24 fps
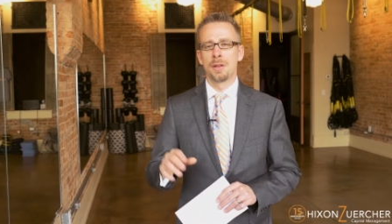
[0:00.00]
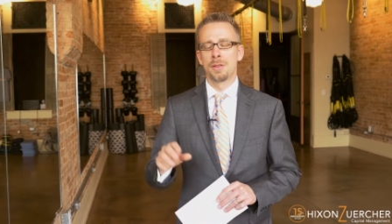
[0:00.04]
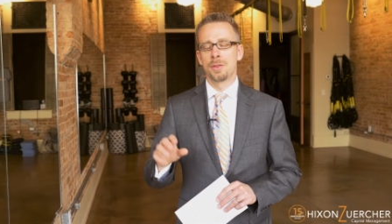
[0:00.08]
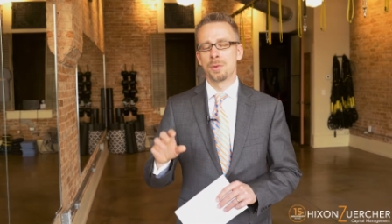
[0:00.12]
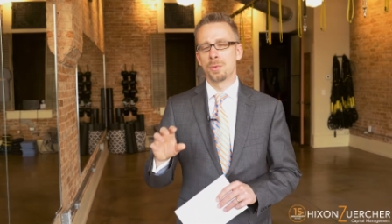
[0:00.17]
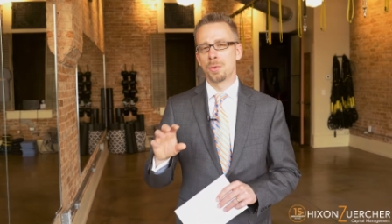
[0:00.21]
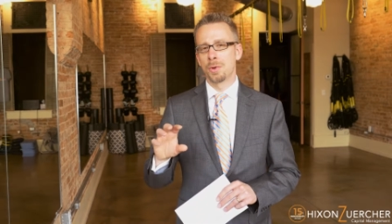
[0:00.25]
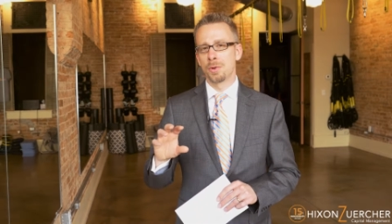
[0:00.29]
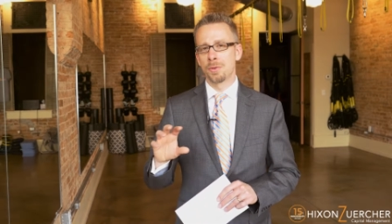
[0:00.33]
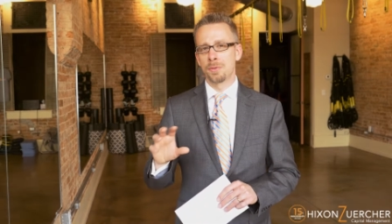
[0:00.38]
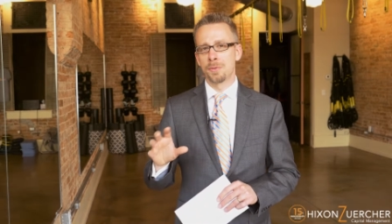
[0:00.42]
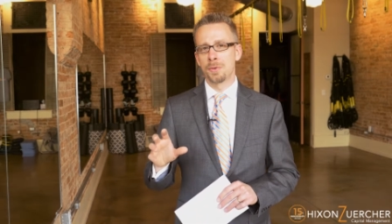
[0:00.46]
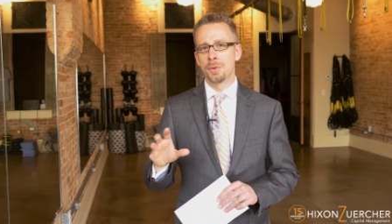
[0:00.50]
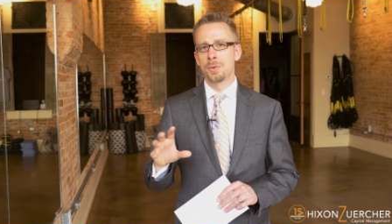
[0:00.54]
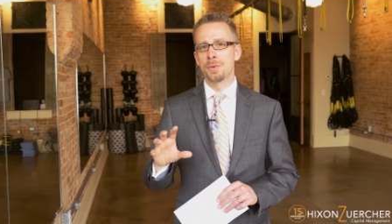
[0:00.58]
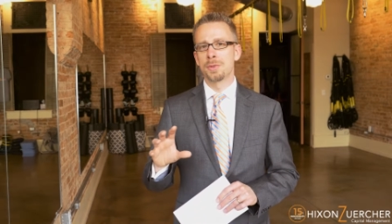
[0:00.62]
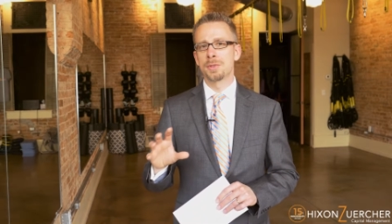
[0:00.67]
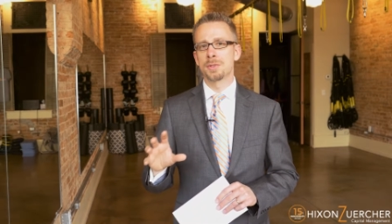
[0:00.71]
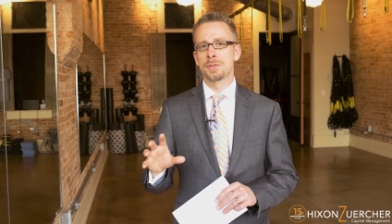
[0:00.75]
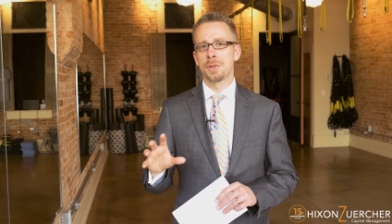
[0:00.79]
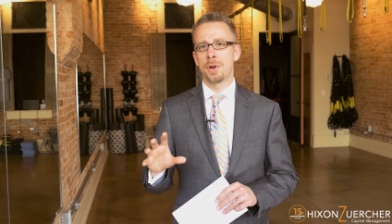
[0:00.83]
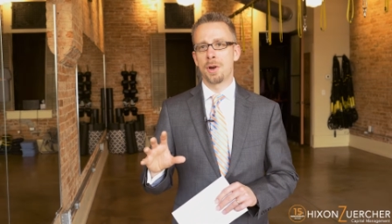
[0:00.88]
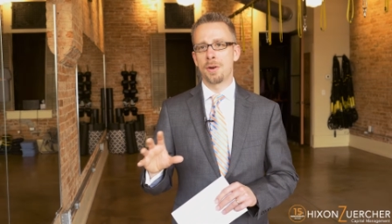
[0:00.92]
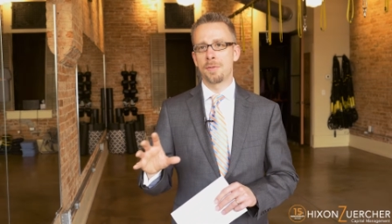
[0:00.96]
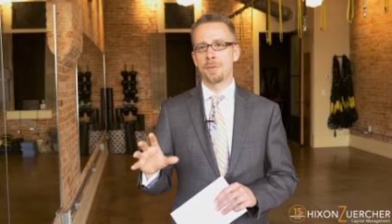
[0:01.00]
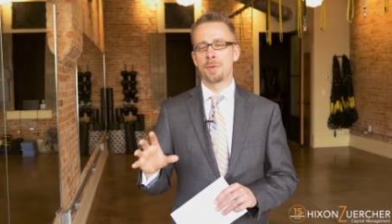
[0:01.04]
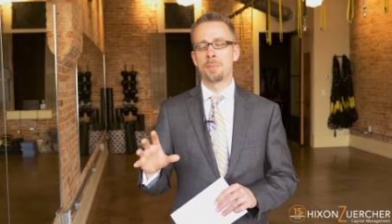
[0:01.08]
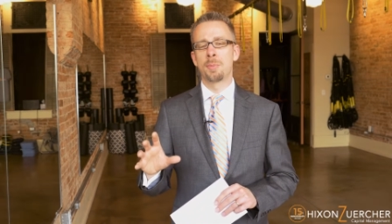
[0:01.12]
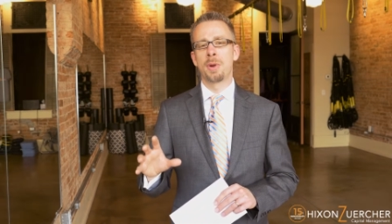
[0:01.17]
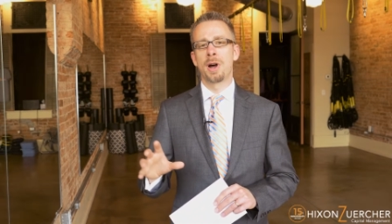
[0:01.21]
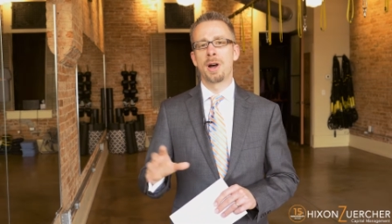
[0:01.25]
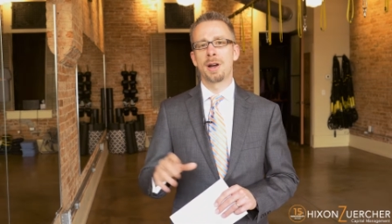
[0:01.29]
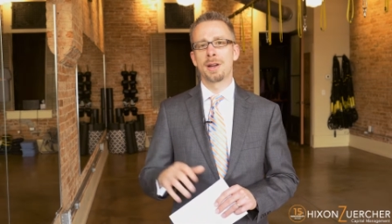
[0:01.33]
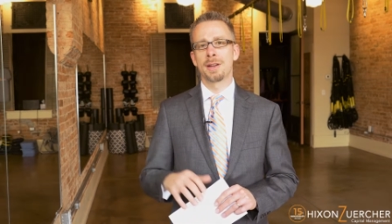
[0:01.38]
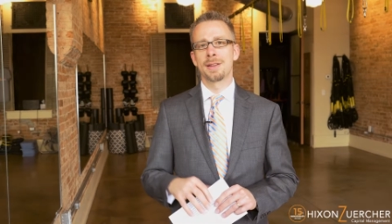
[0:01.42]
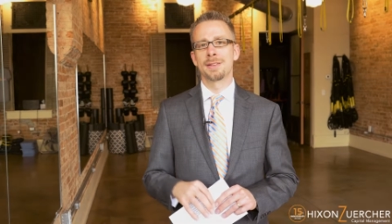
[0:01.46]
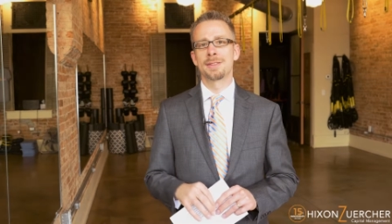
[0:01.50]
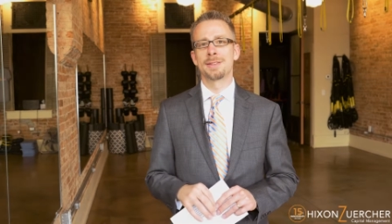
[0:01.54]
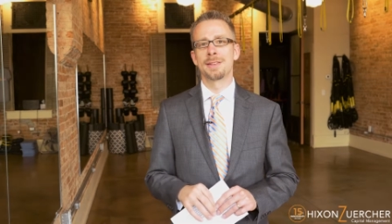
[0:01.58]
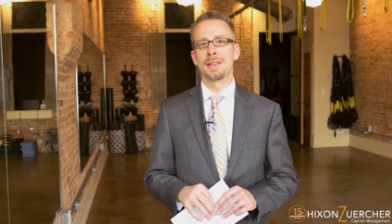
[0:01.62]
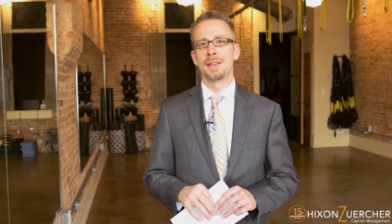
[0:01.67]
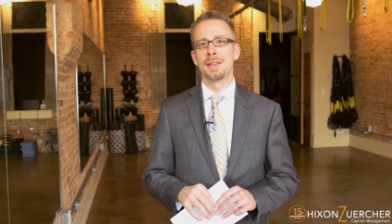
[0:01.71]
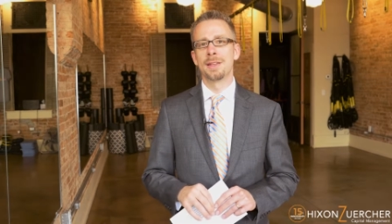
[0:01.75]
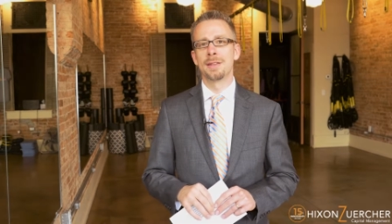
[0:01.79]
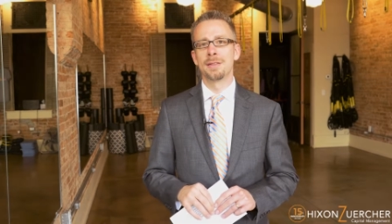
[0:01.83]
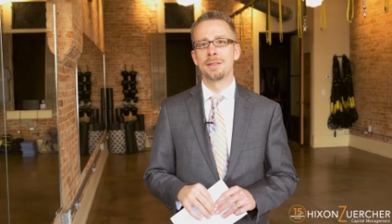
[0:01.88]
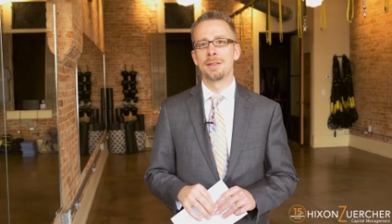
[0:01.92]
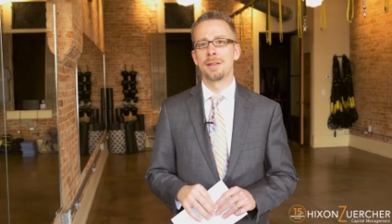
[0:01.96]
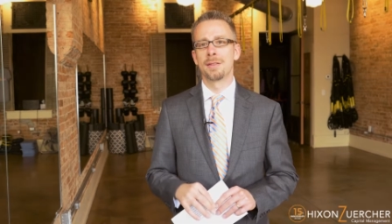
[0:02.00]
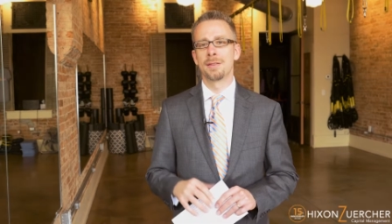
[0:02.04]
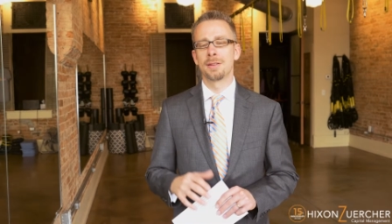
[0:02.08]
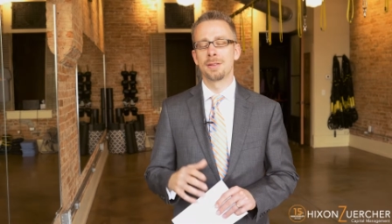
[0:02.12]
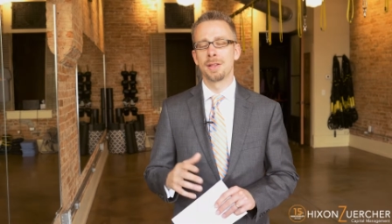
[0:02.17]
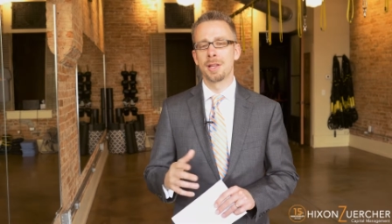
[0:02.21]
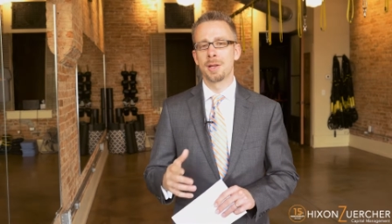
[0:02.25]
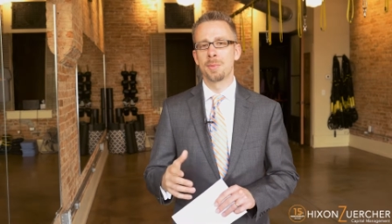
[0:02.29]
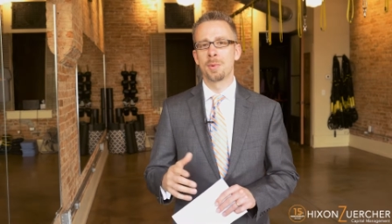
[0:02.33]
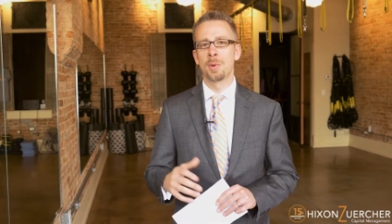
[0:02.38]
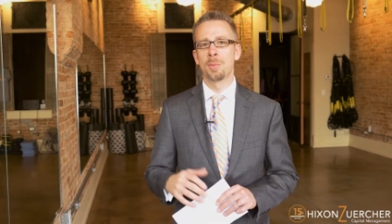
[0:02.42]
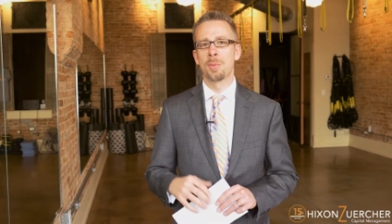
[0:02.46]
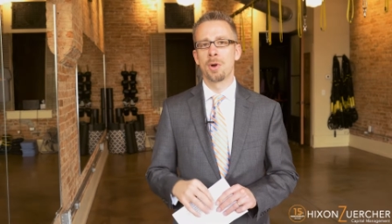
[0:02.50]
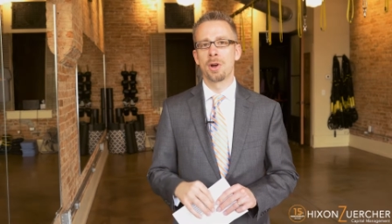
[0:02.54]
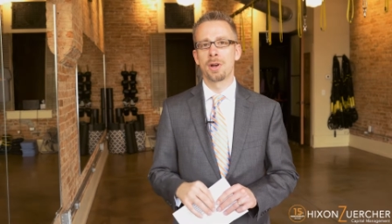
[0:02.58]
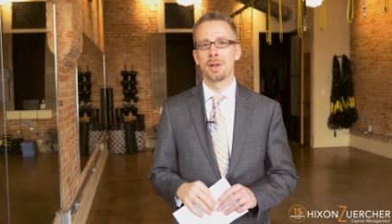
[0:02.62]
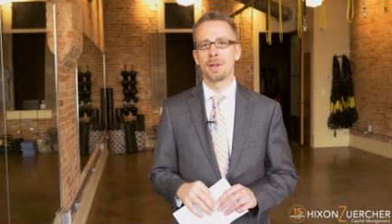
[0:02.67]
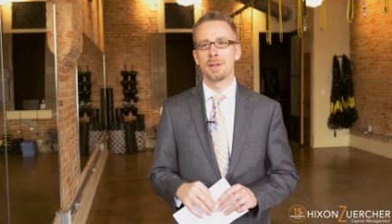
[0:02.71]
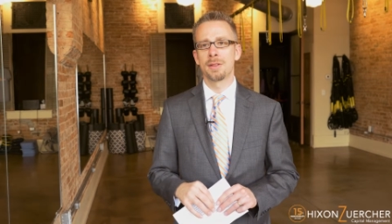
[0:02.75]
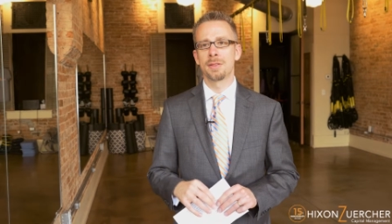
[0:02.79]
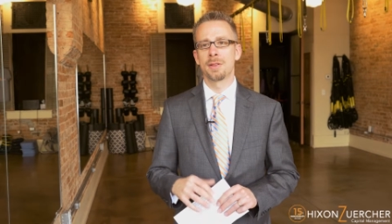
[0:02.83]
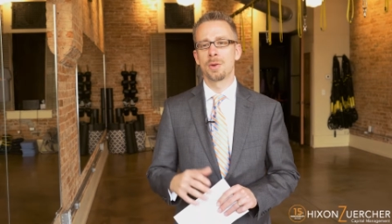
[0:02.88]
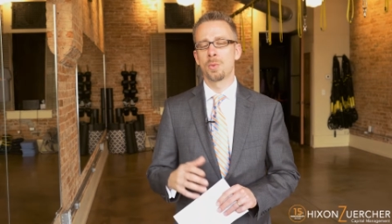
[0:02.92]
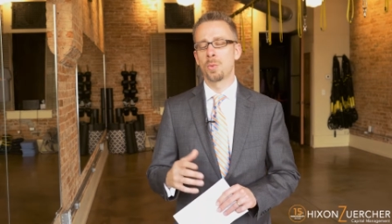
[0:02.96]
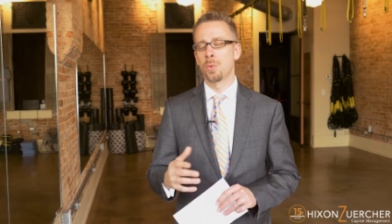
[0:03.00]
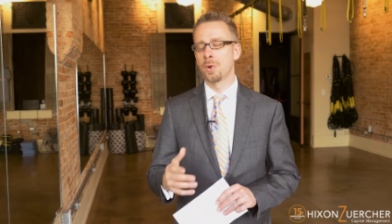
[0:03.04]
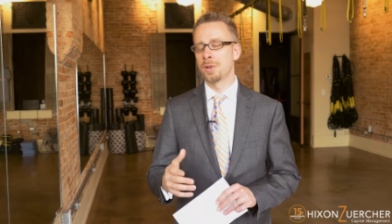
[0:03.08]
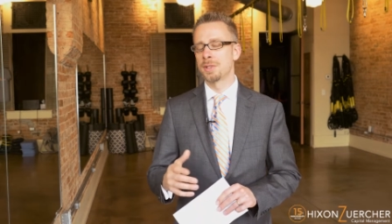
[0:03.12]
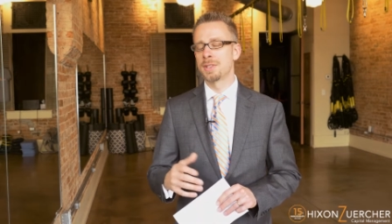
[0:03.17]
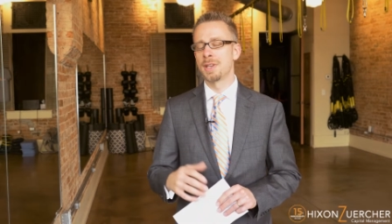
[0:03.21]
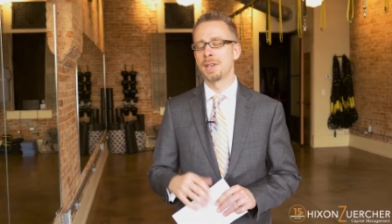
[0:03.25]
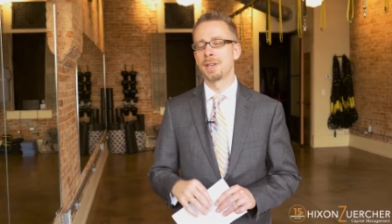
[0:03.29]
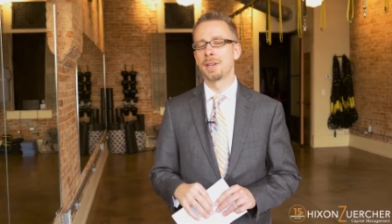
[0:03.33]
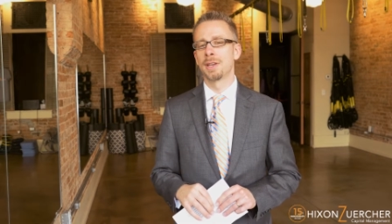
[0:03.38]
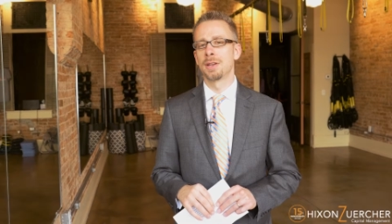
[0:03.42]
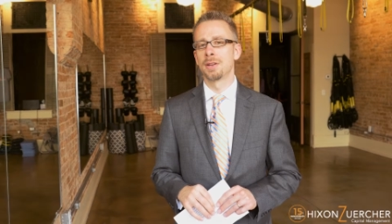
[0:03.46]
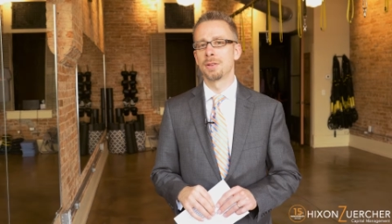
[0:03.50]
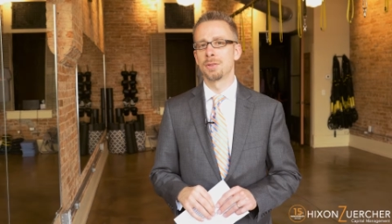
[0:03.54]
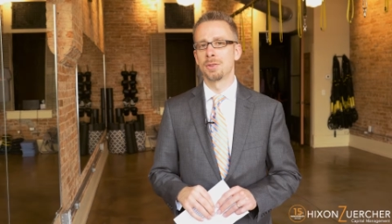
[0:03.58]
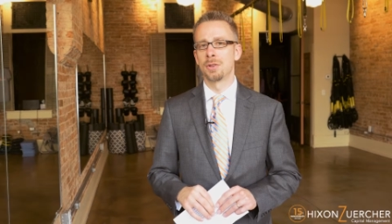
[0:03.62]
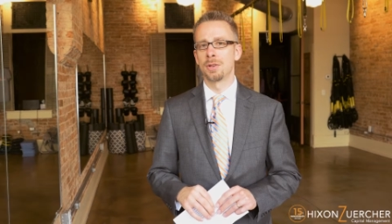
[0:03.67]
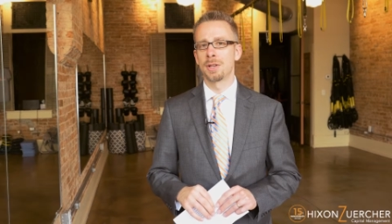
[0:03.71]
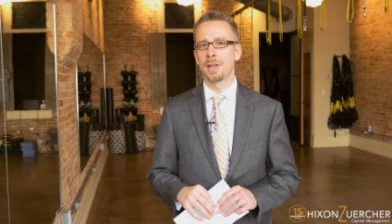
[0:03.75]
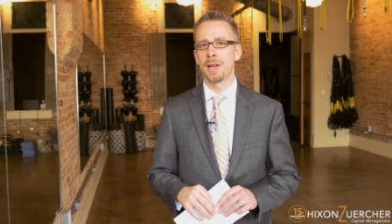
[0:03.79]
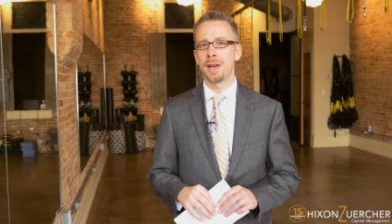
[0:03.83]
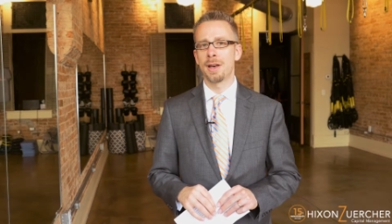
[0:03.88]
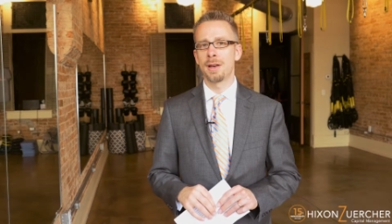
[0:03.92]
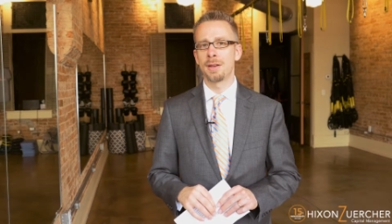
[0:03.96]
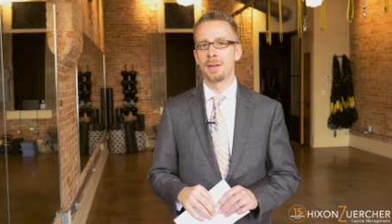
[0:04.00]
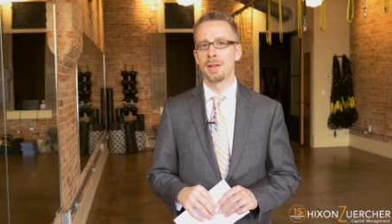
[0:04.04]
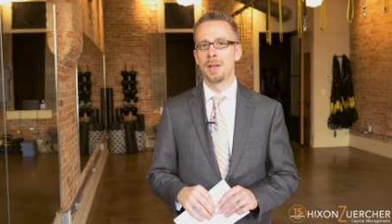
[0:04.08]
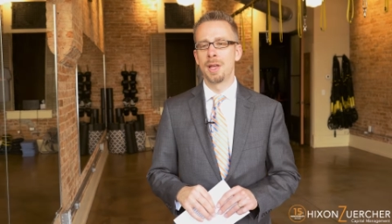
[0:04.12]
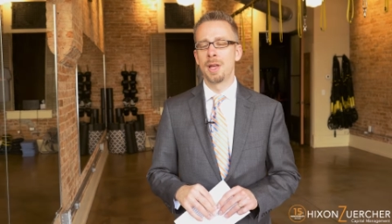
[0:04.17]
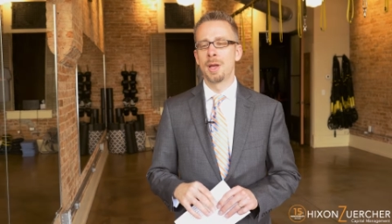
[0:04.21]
There were a few soft pockets in the labor market that we're taking a look at,